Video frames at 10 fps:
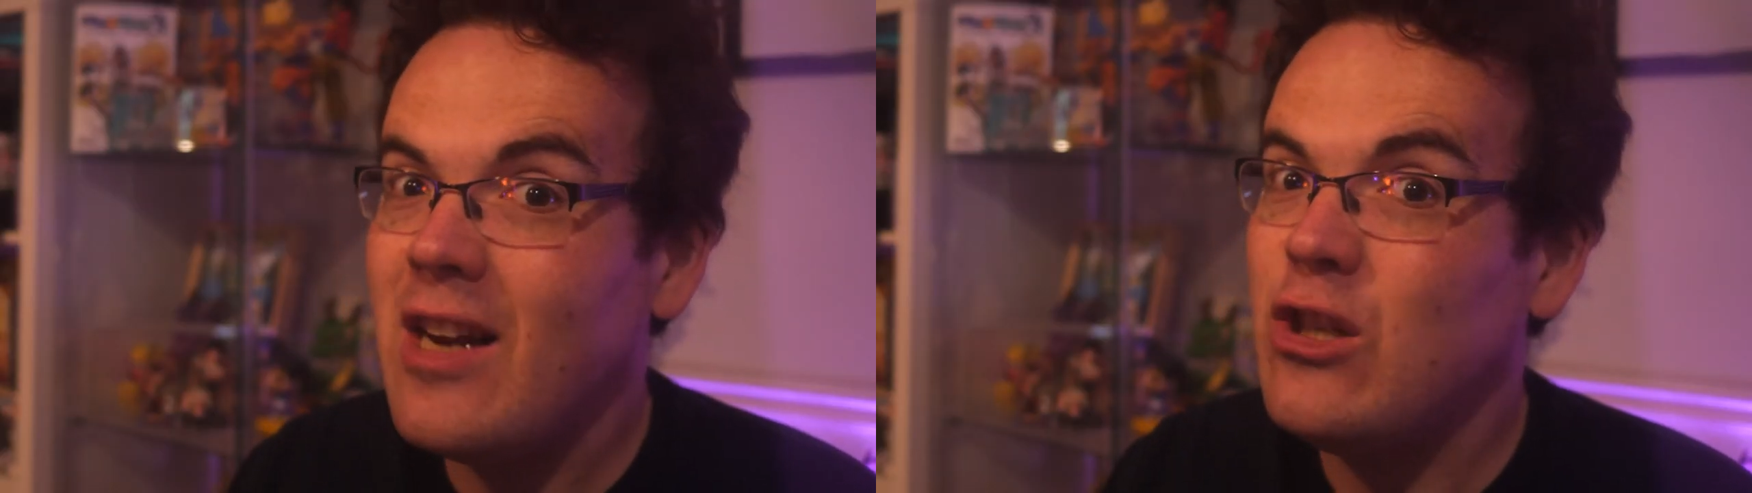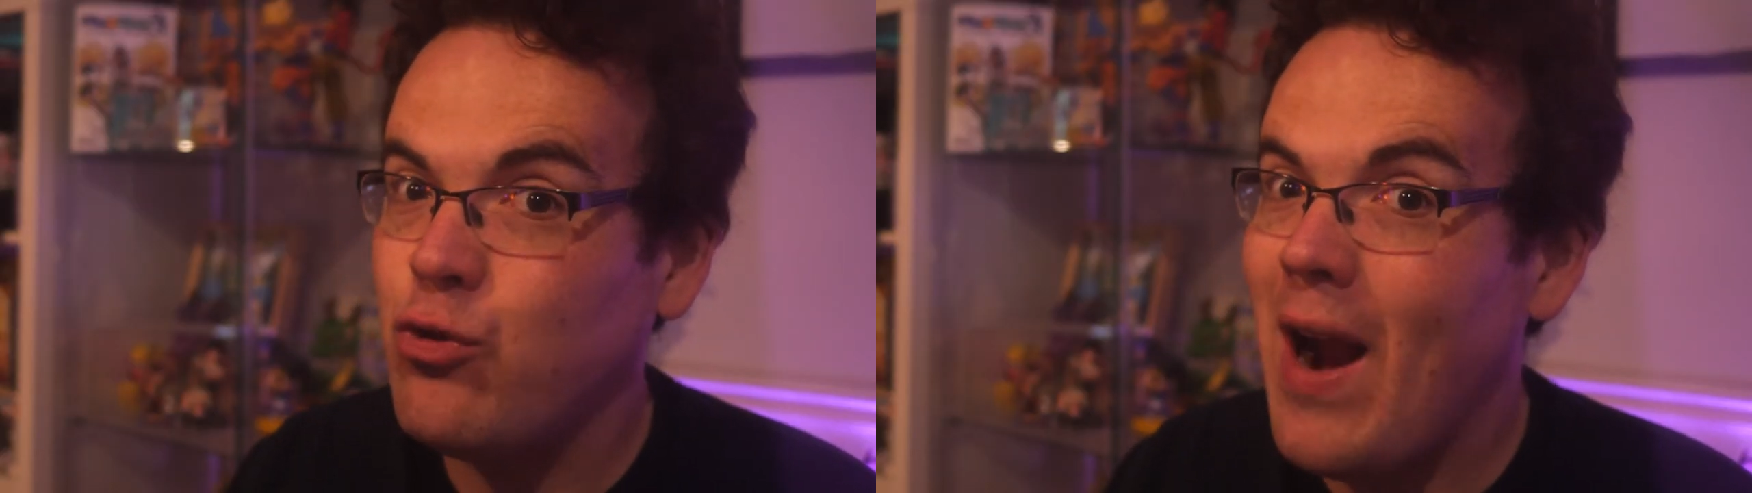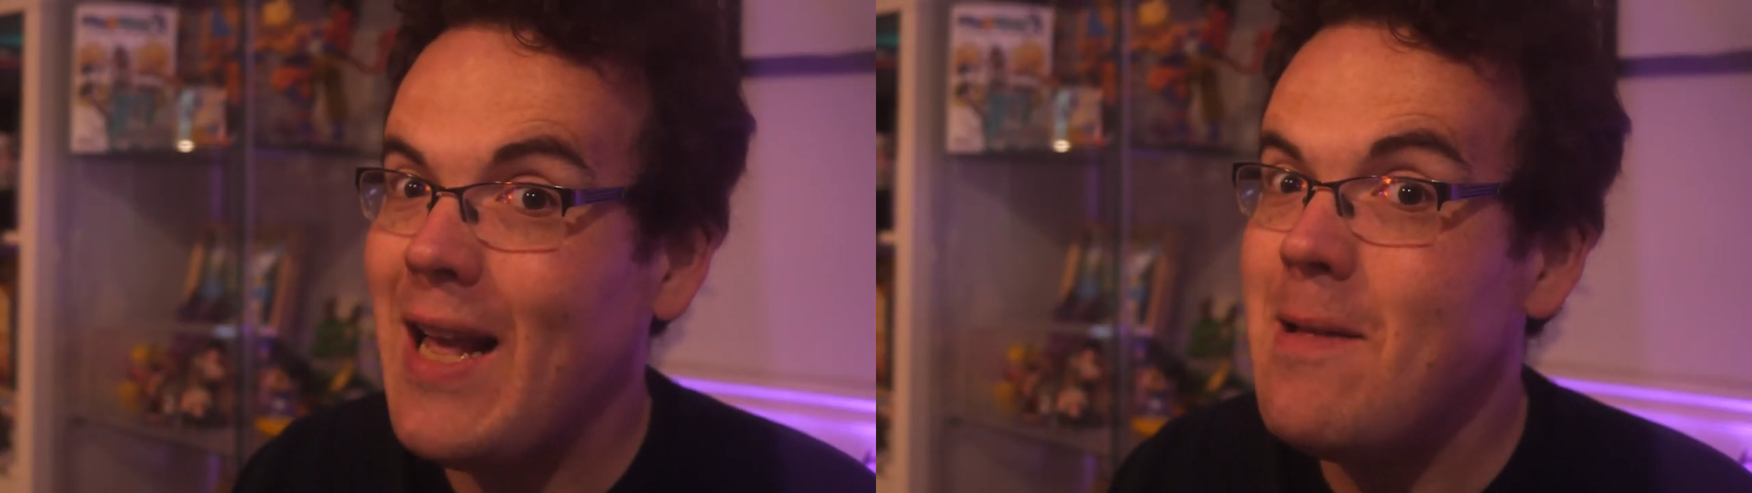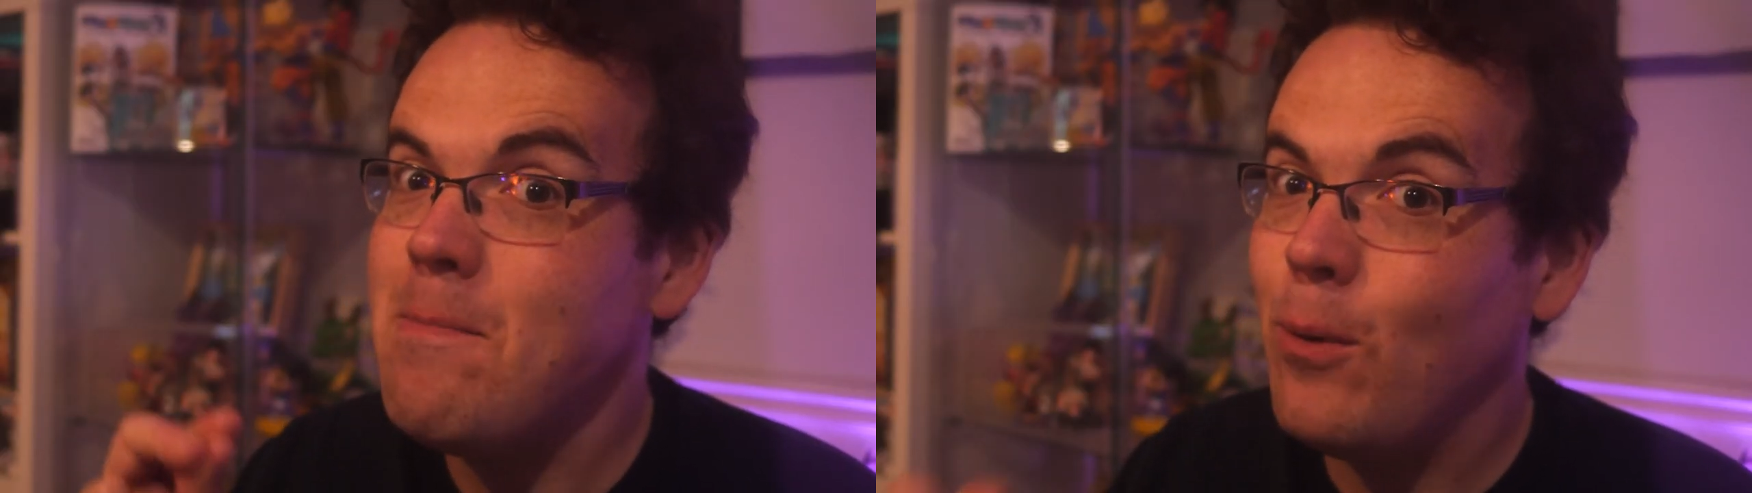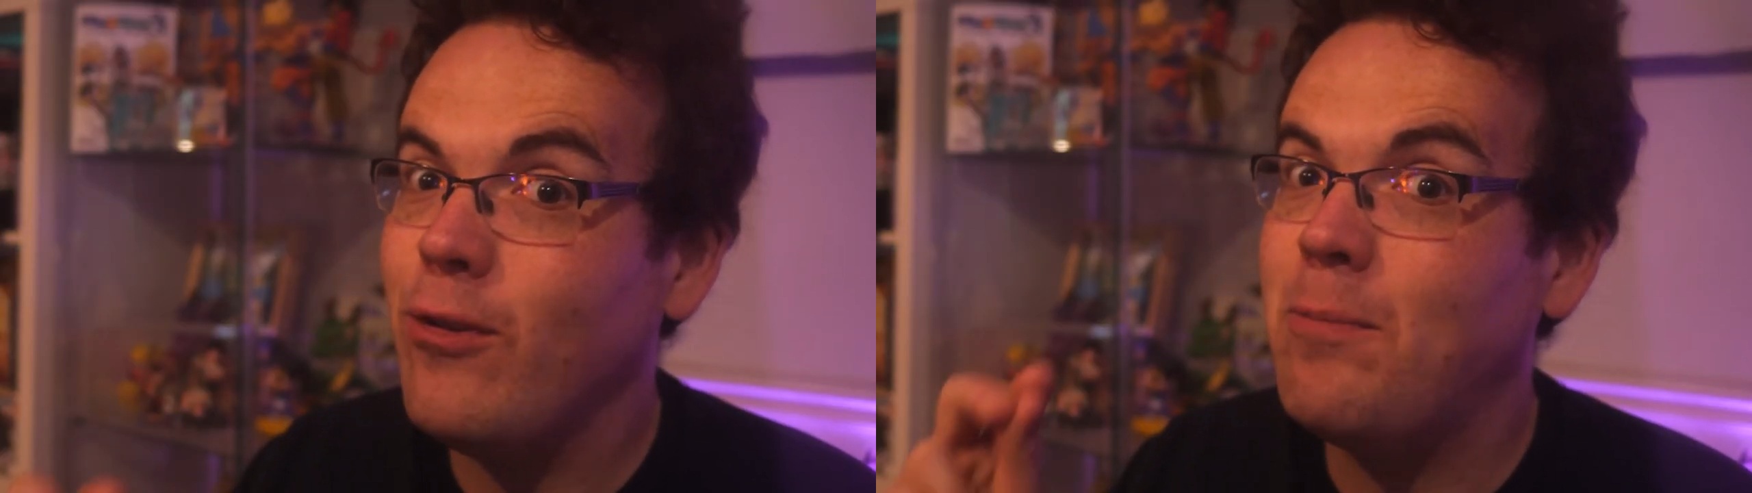a Dragon
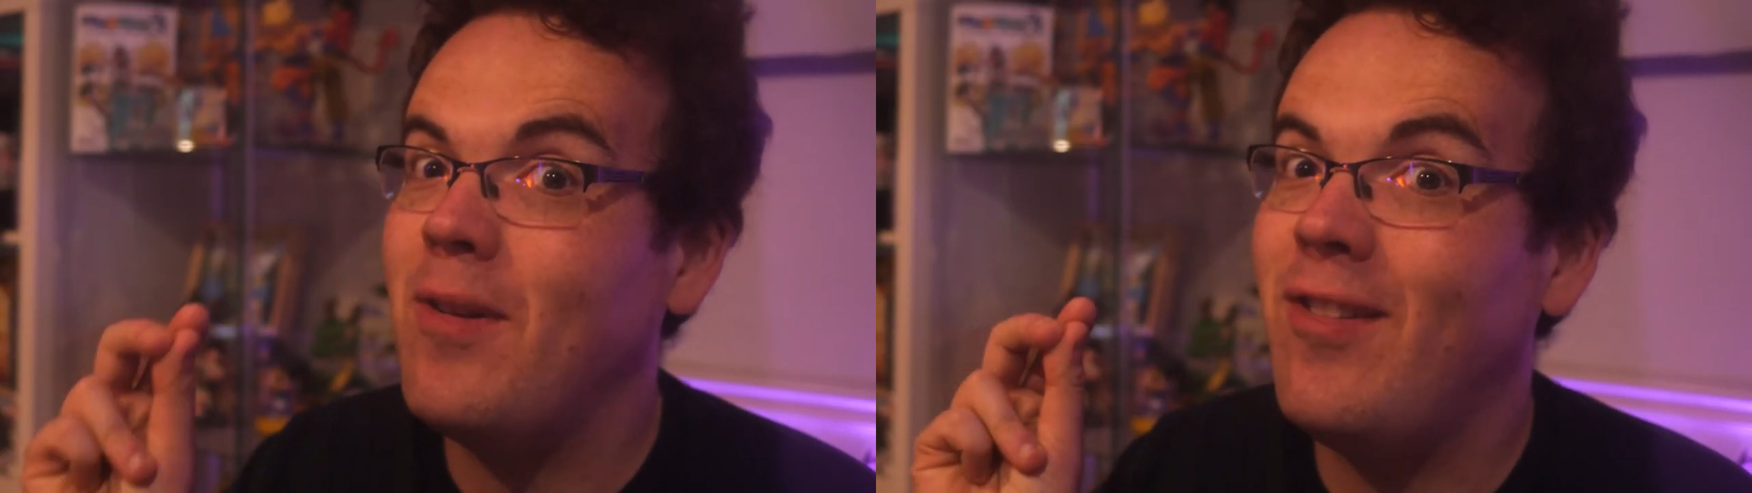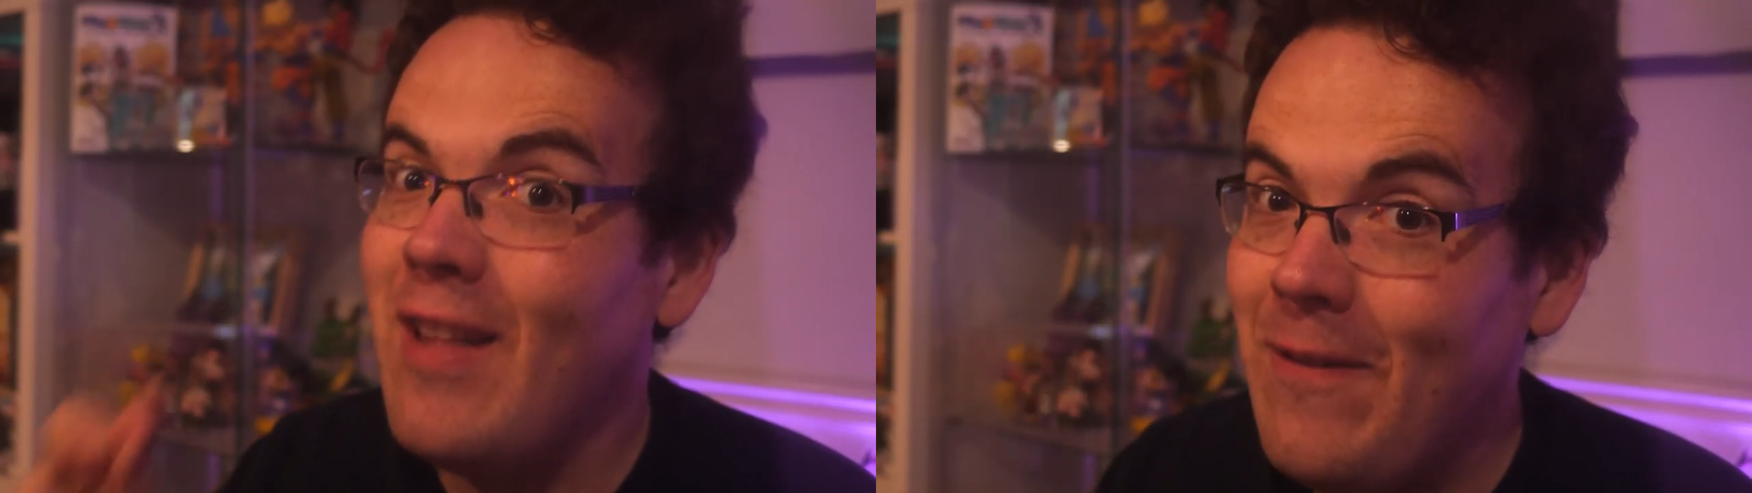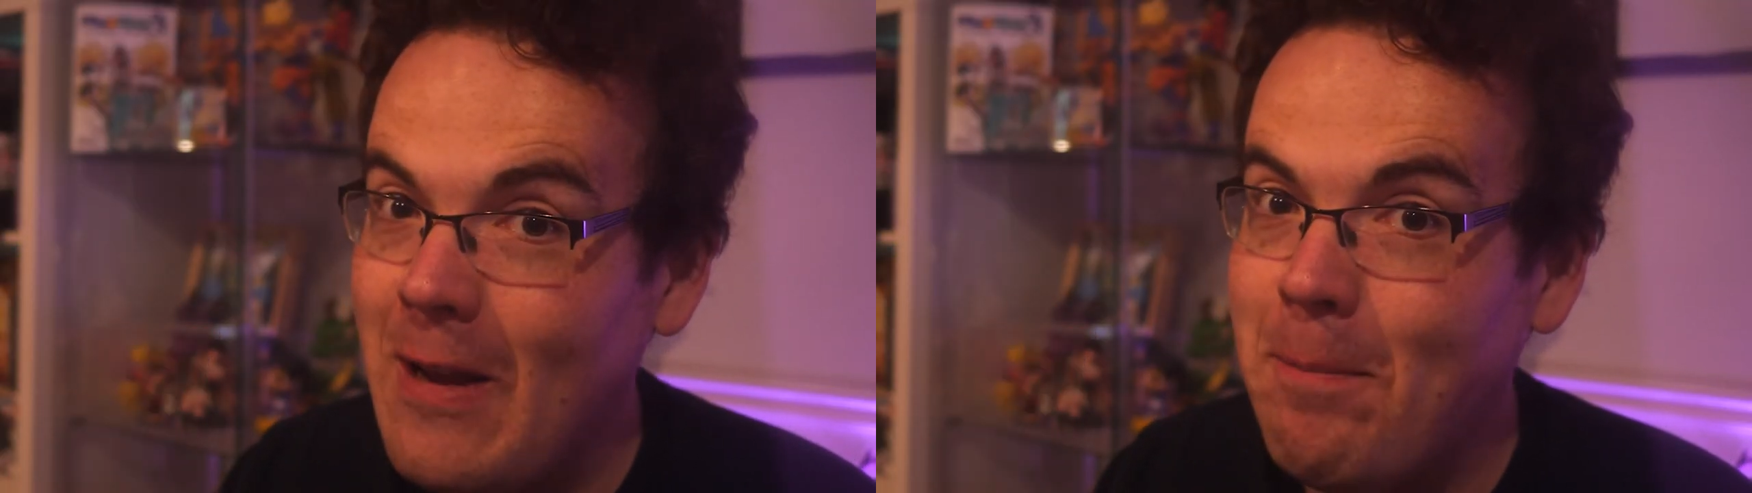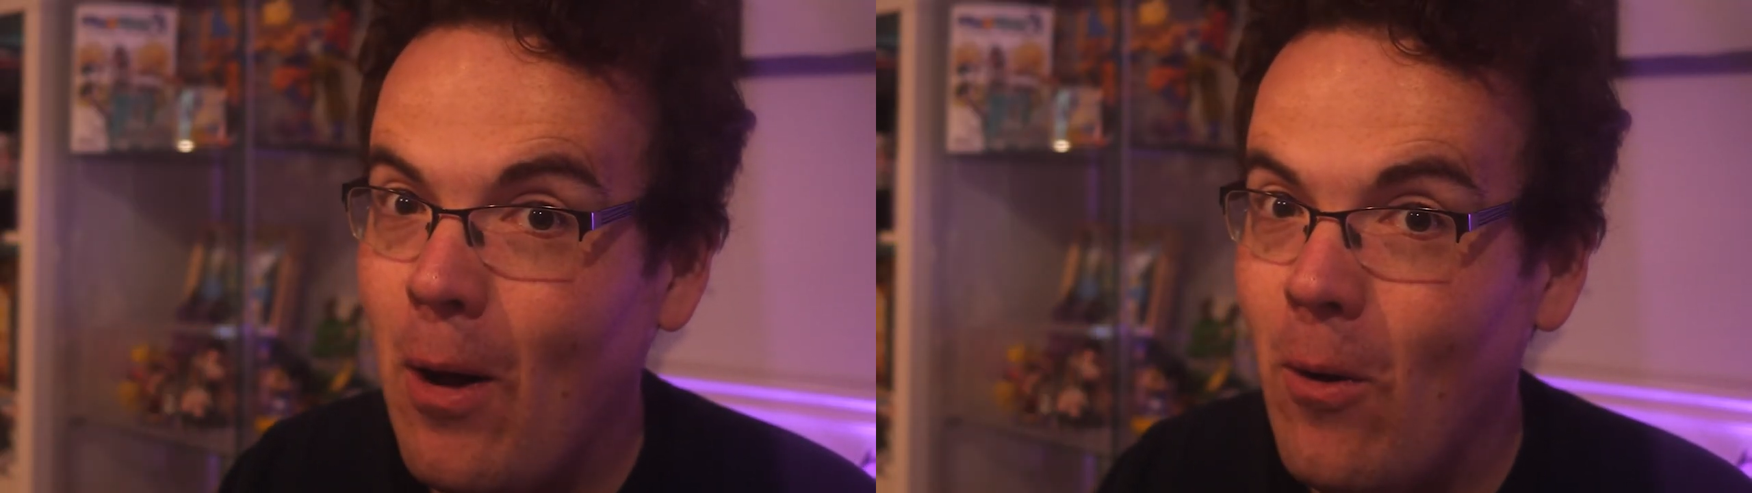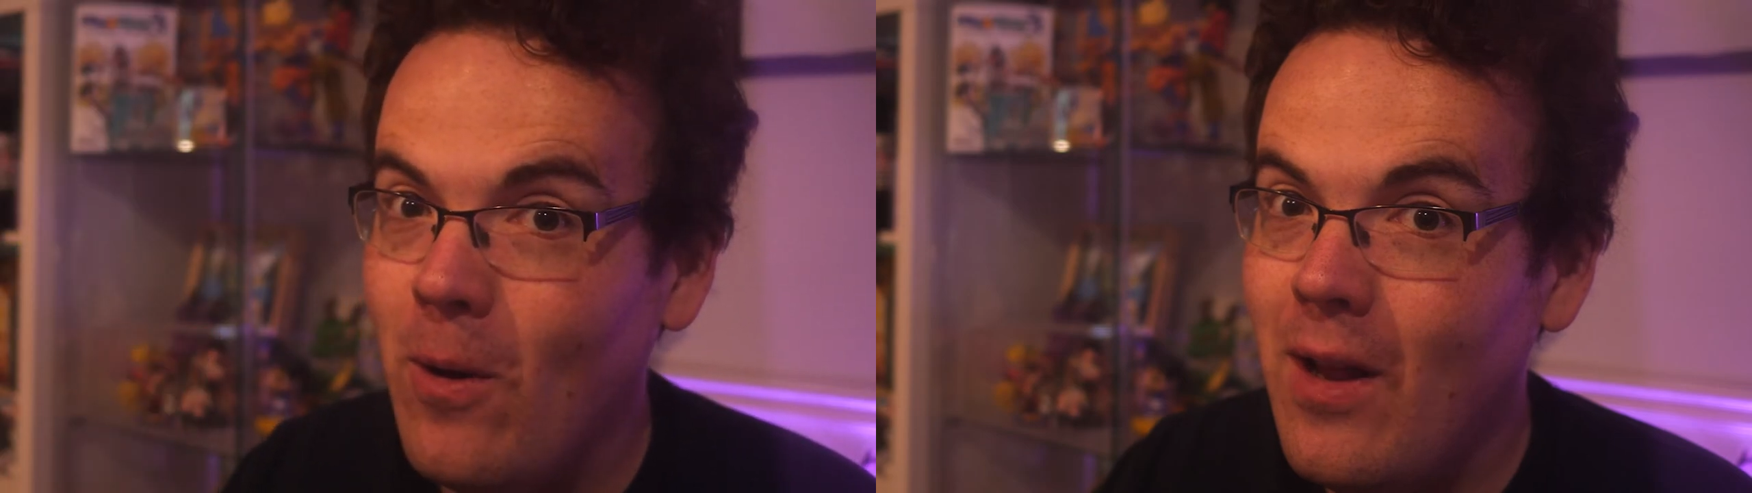Ball specific
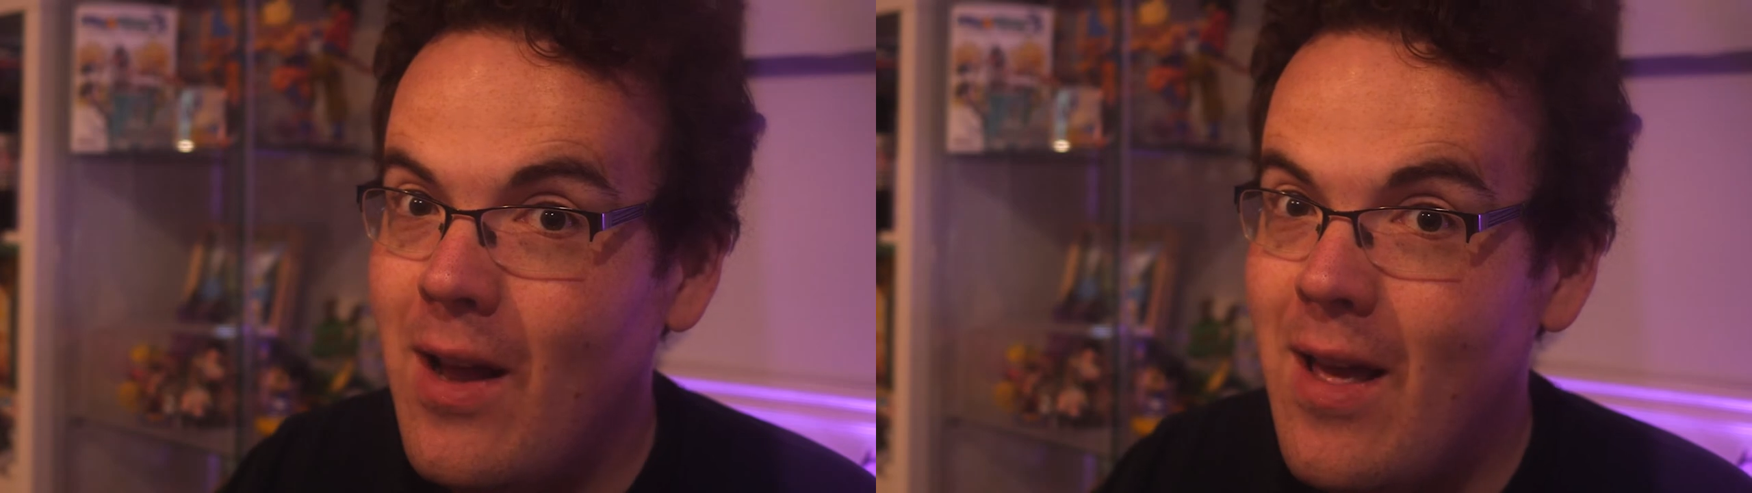poll,